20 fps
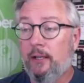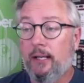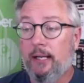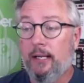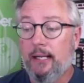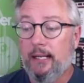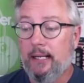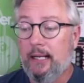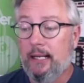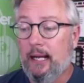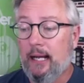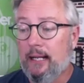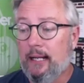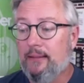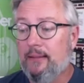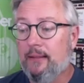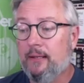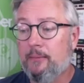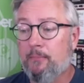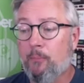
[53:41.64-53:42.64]
Uh, I
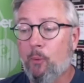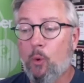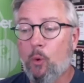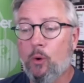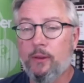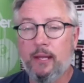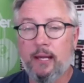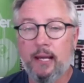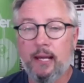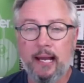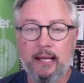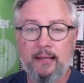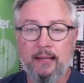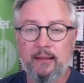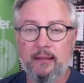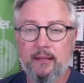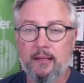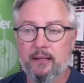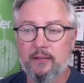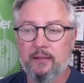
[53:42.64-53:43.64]
think more than
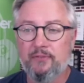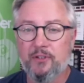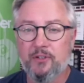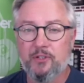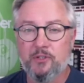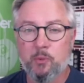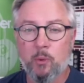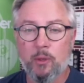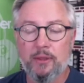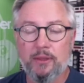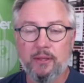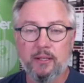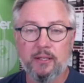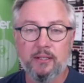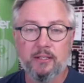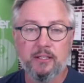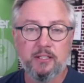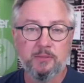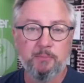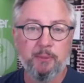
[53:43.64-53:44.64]
anything, if there's one
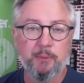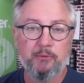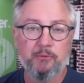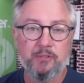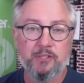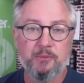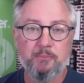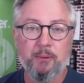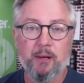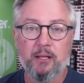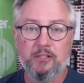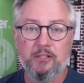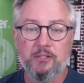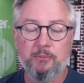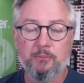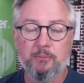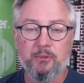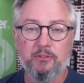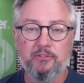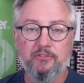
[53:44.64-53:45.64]
thing that's been
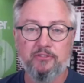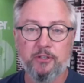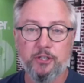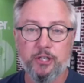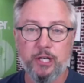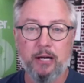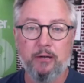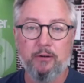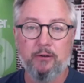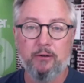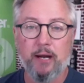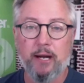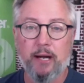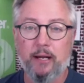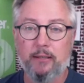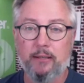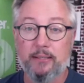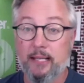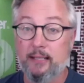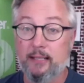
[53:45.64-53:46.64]
responsible for
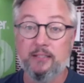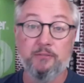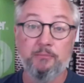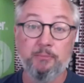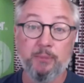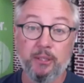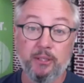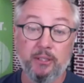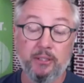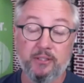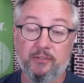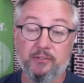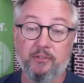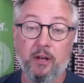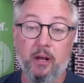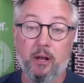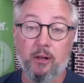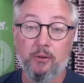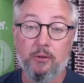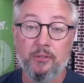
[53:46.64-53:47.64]
generating tens of millions of
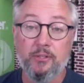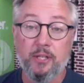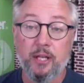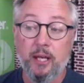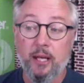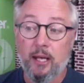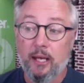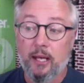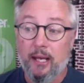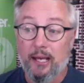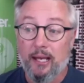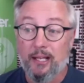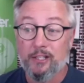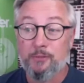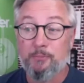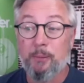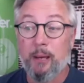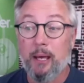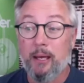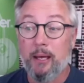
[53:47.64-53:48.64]
dollars, it's
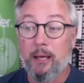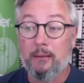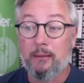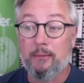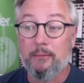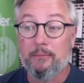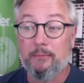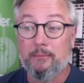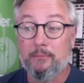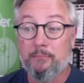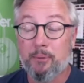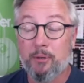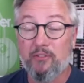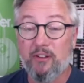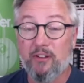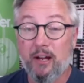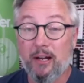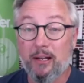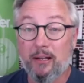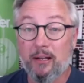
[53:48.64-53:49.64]
by
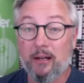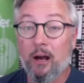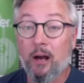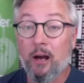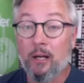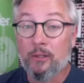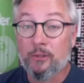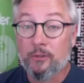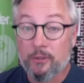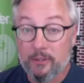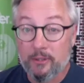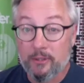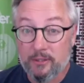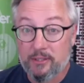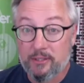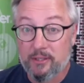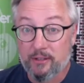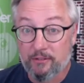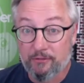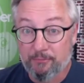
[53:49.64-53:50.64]
providing
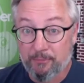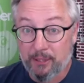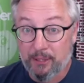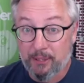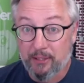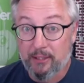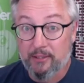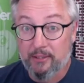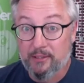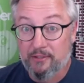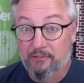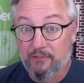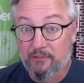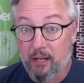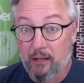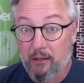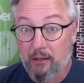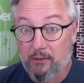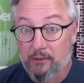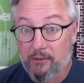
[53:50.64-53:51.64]
hundreds of millions of
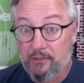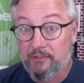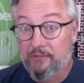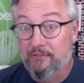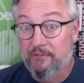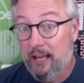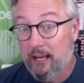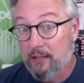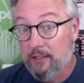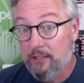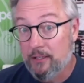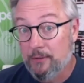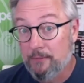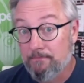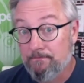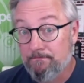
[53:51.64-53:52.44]
dollars of value.